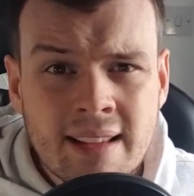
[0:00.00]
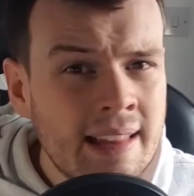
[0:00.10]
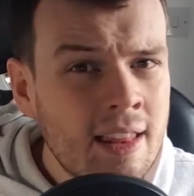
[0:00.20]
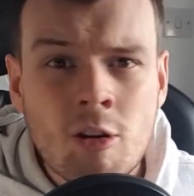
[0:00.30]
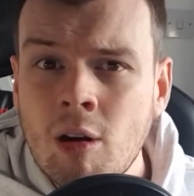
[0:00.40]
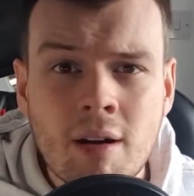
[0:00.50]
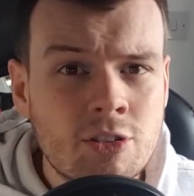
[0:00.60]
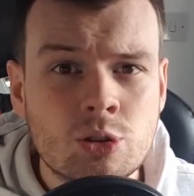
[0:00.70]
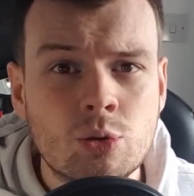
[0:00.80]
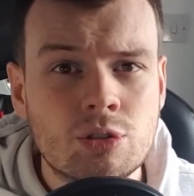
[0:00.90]
Now, there are
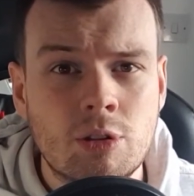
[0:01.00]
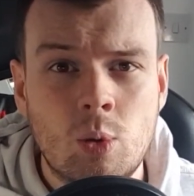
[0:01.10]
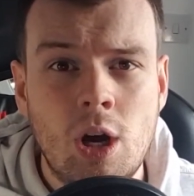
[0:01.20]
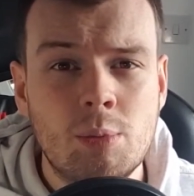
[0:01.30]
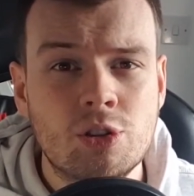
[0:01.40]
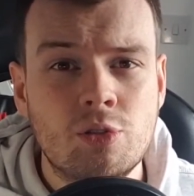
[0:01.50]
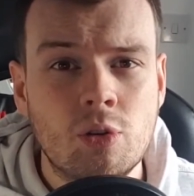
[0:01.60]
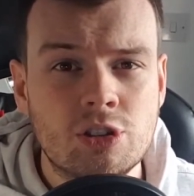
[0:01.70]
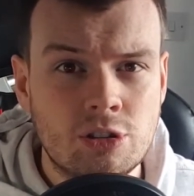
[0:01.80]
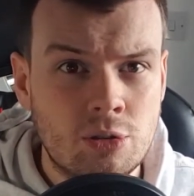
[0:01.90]
other sorts of requirements
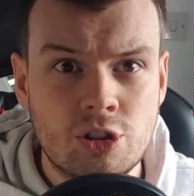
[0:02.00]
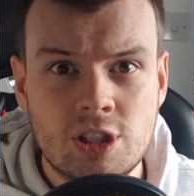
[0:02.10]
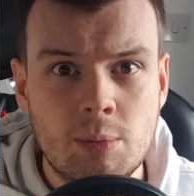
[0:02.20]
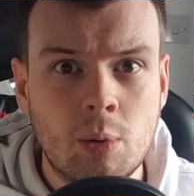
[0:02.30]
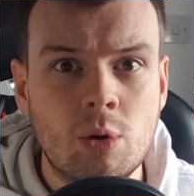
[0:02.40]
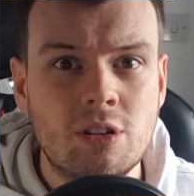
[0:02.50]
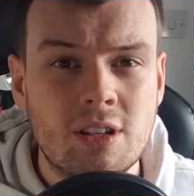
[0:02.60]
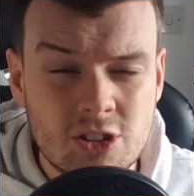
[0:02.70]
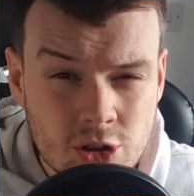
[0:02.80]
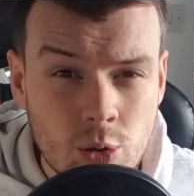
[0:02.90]
for it, so don't just take my word that
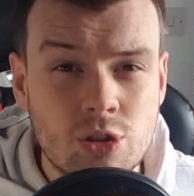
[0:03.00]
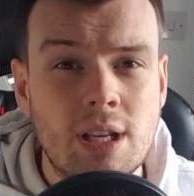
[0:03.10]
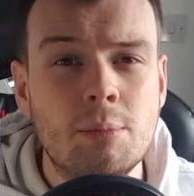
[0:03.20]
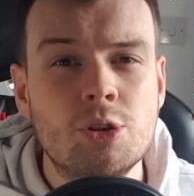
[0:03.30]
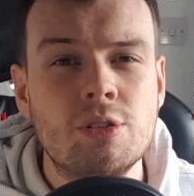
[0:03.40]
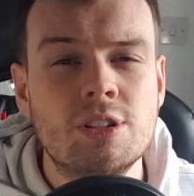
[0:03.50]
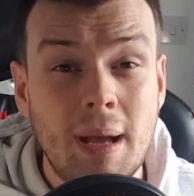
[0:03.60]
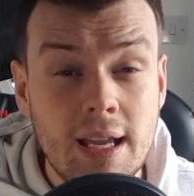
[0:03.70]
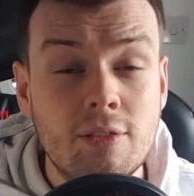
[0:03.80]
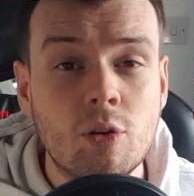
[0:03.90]
there's no stamp duty to
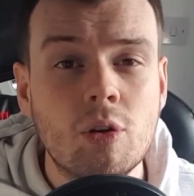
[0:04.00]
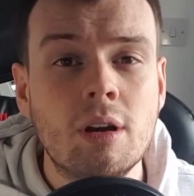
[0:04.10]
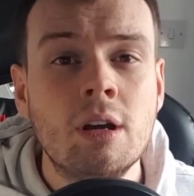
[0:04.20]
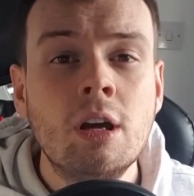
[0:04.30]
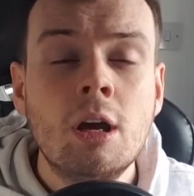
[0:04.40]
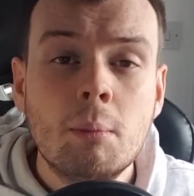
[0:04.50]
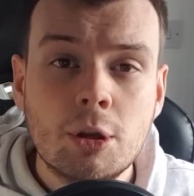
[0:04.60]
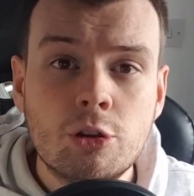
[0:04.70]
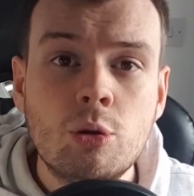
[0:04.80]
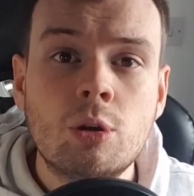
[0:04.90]
pay for it,
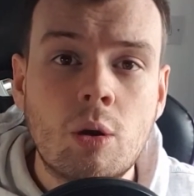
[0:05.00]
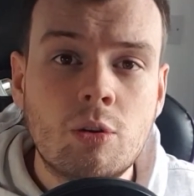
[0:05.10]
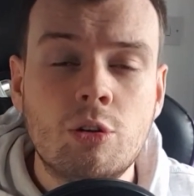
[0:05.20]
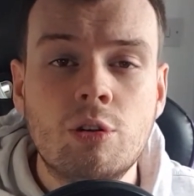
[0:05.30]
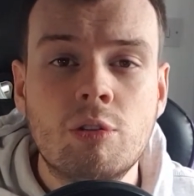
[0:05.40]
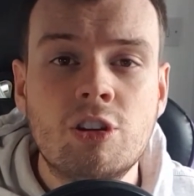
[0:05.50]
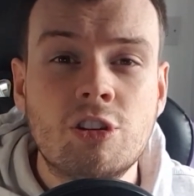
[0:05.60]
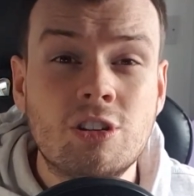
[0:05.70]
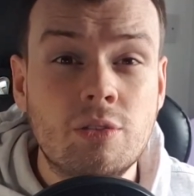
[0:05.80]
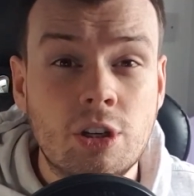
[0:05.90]
but do go and do your
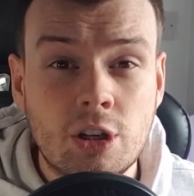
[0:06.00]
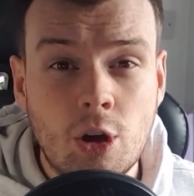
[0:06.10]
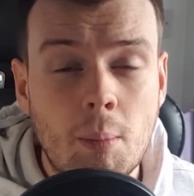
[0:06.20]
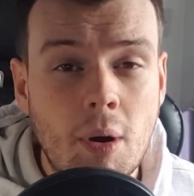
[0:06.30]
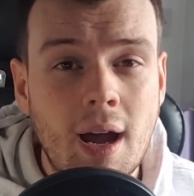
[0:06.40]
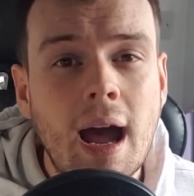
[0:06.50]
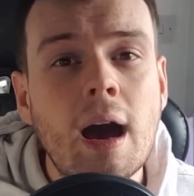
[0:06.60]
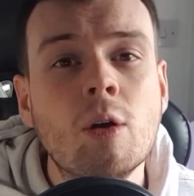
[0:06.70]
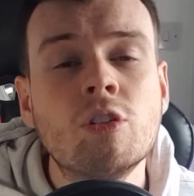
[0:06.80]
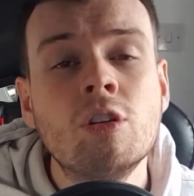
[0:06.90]
research if you're going to go and buy a
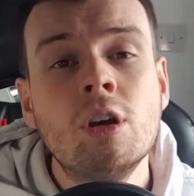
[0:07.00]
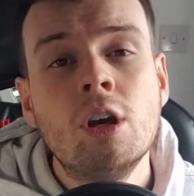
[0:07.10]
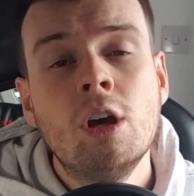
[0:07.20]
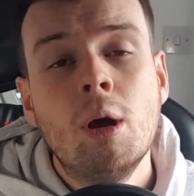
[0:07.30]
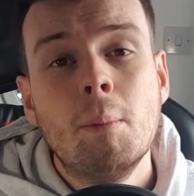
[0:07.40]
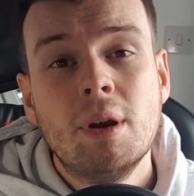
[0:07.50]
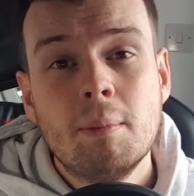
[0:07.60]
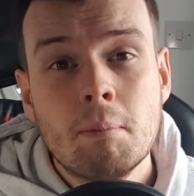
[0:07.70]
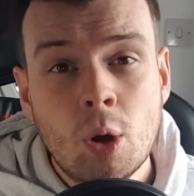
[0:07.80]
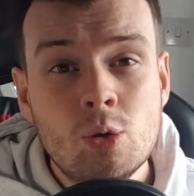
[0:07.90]
house. But
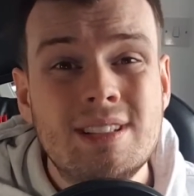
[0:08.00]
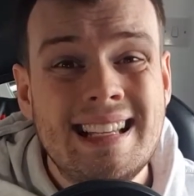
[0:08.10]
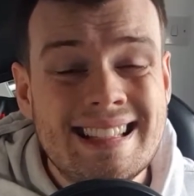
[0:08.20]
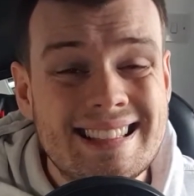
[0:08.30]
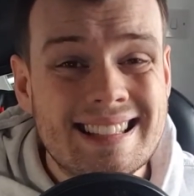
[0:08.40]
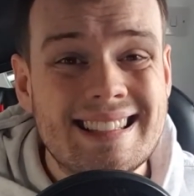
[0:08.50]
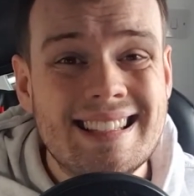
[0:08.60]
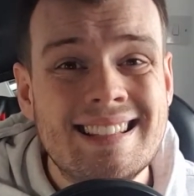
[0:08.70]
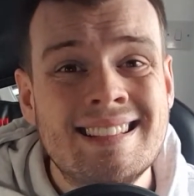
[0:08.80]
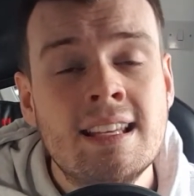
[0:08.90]
in most
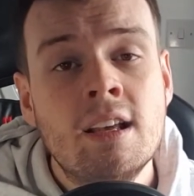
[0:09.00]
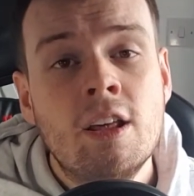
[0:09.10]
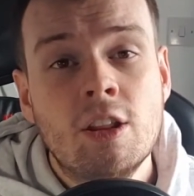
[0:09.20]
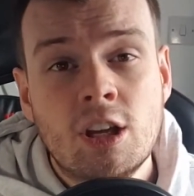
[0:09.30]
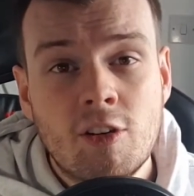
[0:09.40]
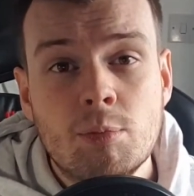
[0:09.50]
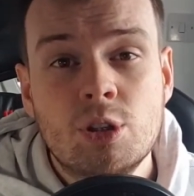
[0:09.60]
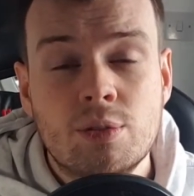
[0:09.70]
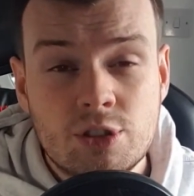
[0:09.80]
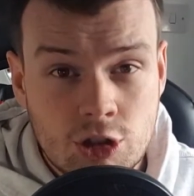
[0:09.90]
instances, the
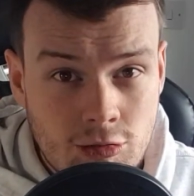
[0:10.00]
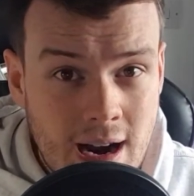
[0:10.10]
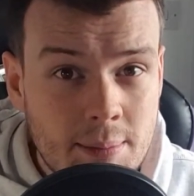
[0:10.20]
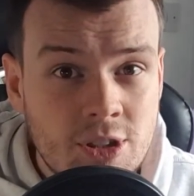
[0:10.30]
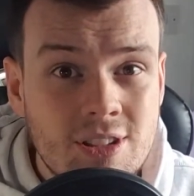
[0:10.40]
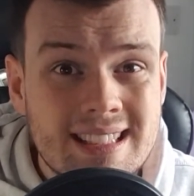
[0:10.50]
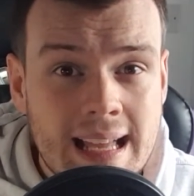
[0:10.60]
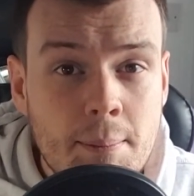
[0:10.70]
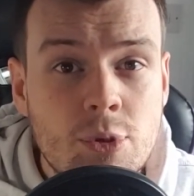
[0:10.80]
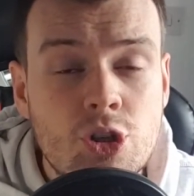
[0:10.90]
government have scrapped
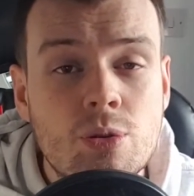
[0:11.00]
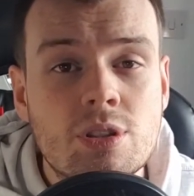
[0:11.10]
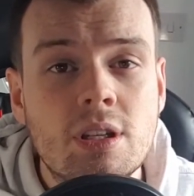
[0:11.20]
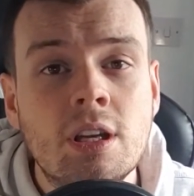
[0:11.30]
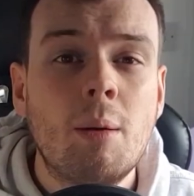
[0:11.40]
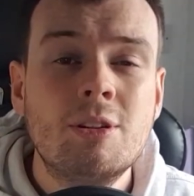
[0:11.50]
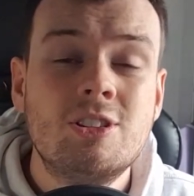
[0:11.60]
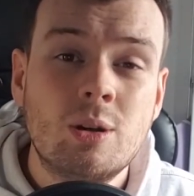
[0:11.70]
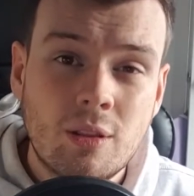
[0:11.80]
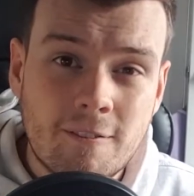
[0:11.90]
stamp duty up
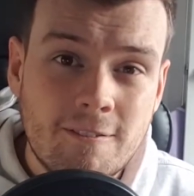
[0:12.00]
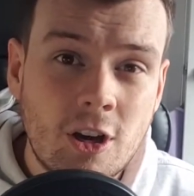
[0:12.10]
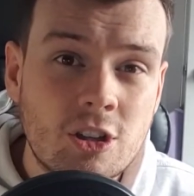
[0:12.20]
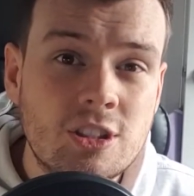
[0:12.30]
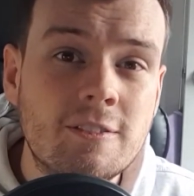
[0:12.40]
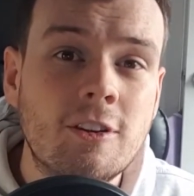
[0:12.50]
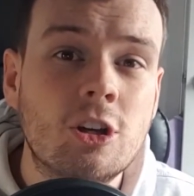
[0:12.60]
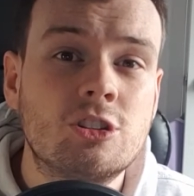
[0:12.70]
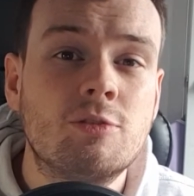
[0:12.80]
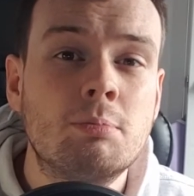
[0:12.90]
until the
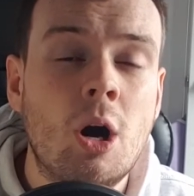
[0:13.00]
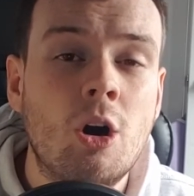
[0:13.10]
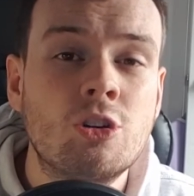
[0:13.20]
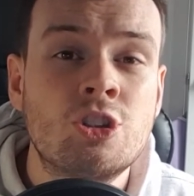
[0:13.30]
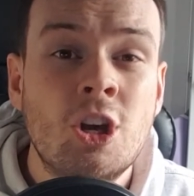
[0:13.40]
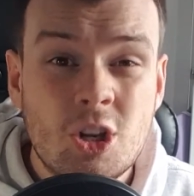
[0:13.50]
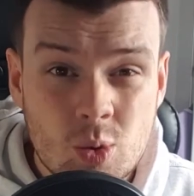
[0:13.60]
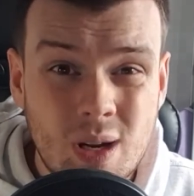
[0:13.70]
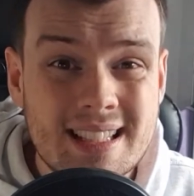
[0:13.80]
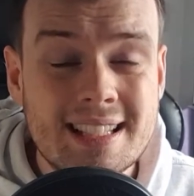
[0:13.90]
31st of March
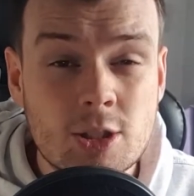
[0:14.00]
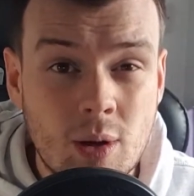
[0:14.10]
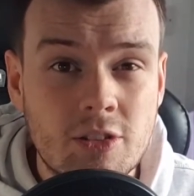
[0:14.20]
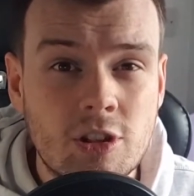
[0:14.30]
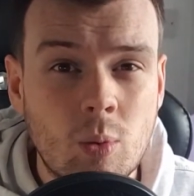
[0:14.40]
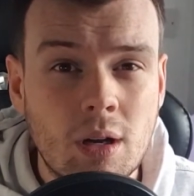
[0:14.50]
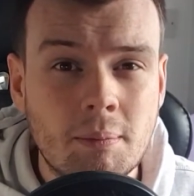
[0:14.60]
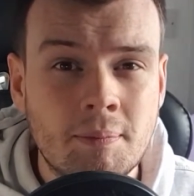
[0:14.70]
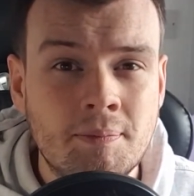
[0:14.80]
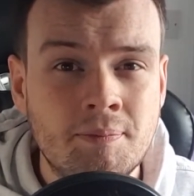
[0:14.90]
2021.